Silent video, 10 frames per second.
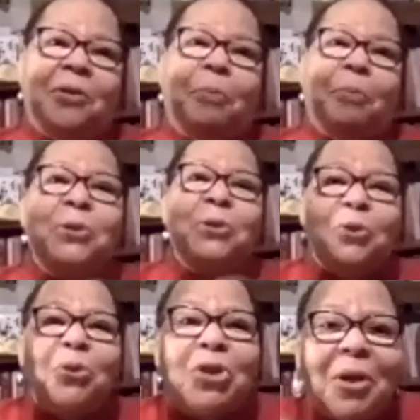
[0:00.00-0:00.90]
The
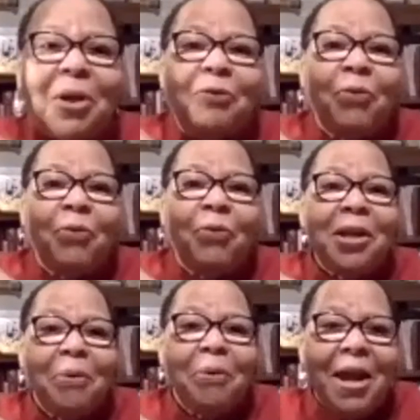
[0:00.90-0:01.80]
person who showed us
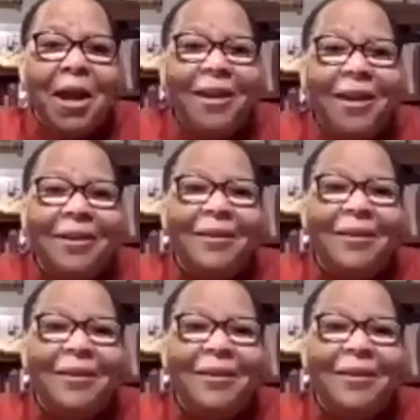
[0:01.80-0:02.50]
Freddie Gray